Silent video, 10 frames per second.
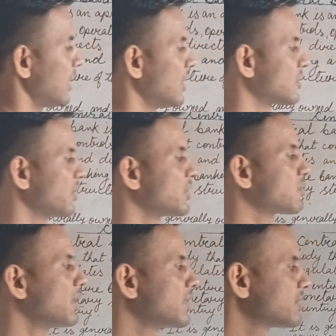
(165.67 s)
So this
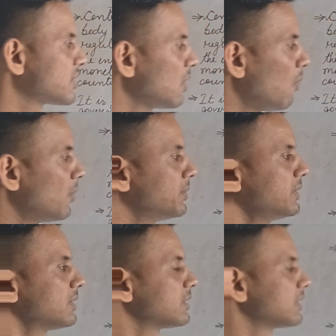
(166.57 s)
one is
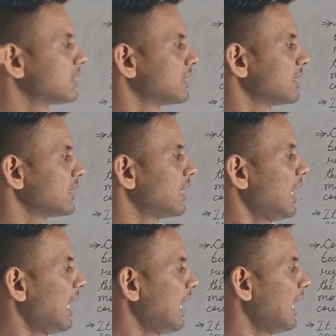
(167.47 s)
owned
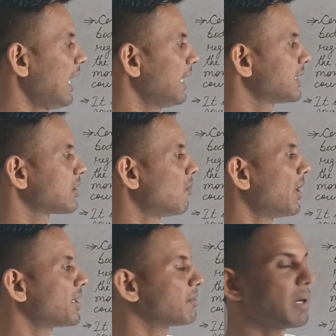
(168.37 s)
and
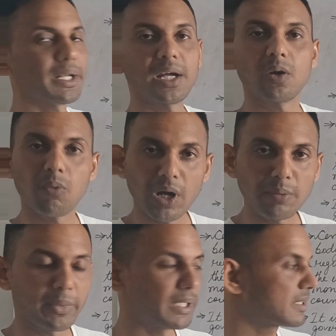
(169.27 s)
governed by the
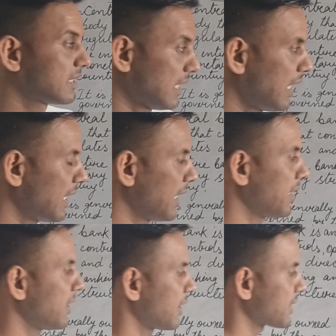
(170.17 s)
government. And
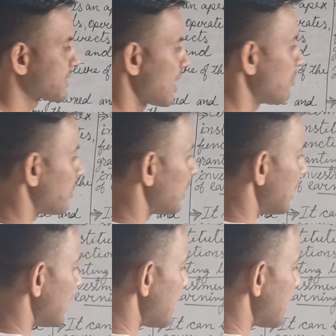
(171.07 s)
another example,